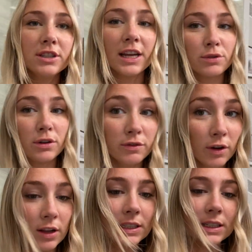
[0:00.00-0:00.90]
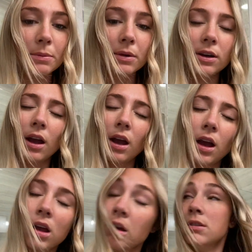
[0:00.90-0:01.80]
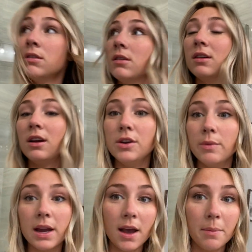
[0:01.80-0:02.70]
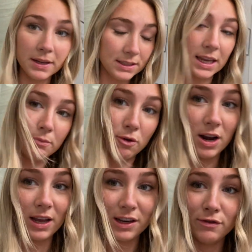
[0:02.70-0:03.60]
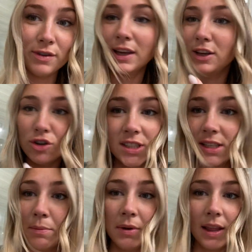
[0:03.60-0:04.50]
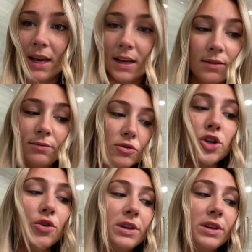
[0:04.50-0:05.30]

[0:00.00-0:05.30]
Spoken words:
nights where you fall asleep and you're like, and you wake up and it's like morning and you feel like you just slept like so